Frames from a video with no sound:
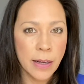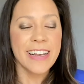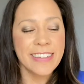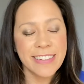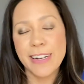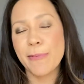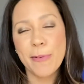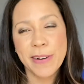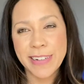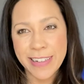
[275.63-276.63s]
It's the number
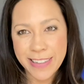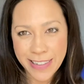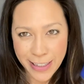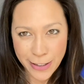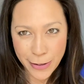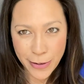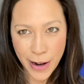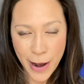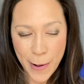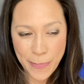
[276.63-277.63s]
one destination
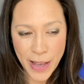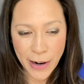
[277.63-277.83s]
um,